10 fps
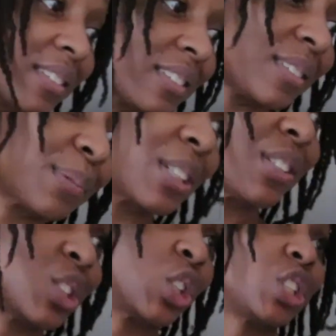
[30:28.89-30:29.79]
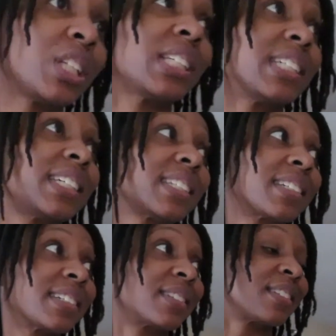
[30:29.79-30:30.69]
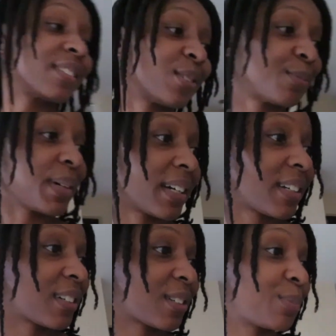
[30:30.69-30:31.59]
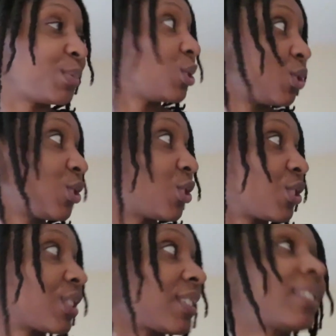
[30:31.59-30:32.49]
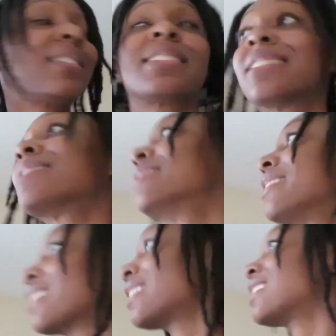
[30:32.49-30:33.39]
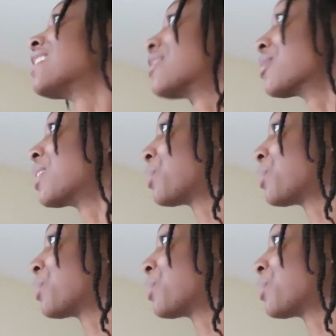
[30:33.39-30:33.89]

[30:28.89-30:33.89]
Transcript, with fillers: i just chilling on my computer. Luckily, I still got